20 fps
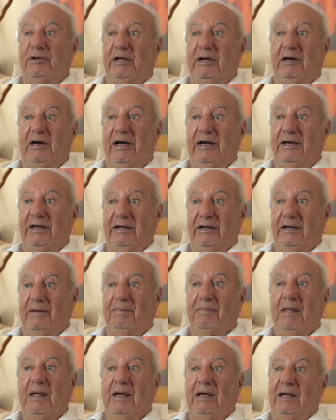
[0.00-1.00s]
the idea
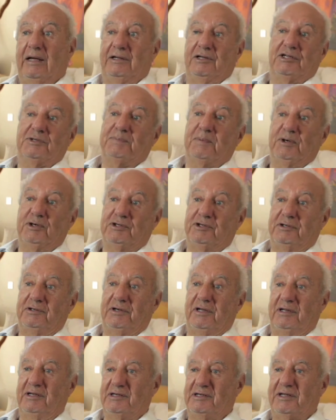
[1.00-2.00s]
and spurs it
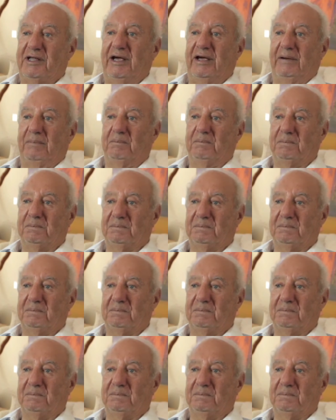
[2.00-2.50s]
to this day.